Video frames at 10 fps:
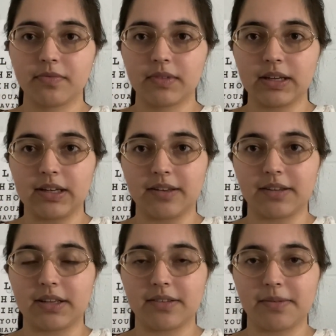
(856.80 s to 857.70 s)
And does it
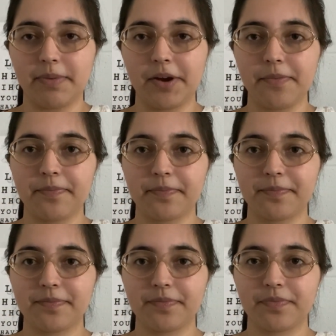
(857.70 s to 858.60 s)
disappear?
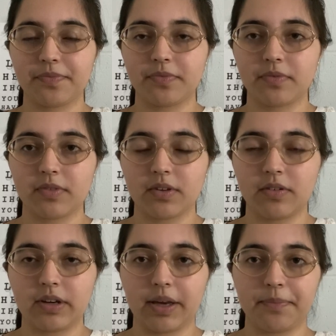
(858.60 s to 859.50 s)
Okay.